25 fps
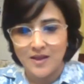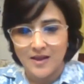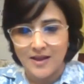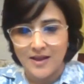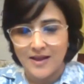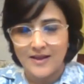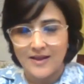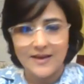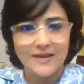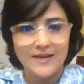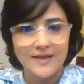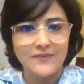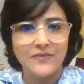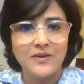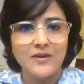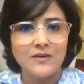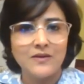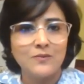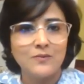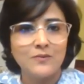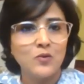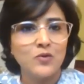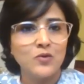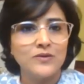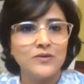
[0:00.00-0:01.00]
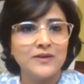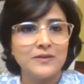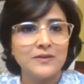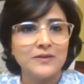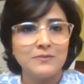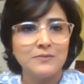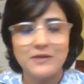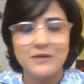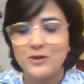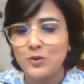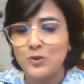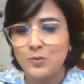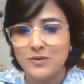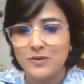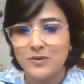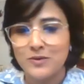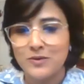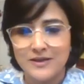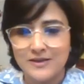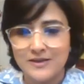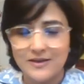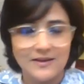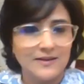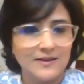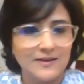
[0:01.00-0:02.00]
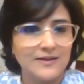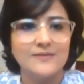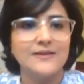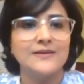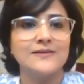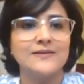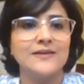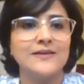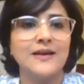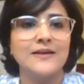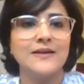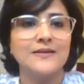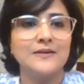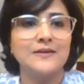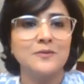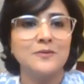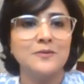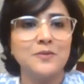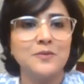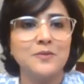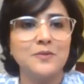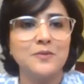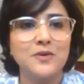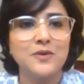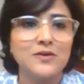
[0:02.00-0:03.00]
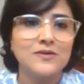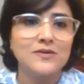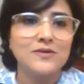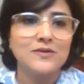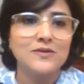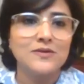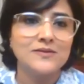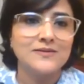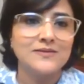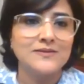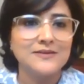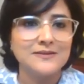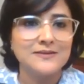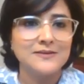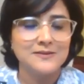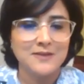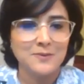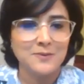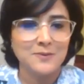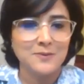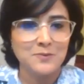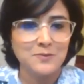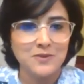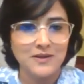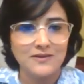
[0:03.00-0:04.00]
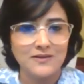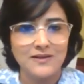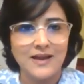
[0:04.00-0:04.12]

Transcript: and i think more than me nobody is excited because this is something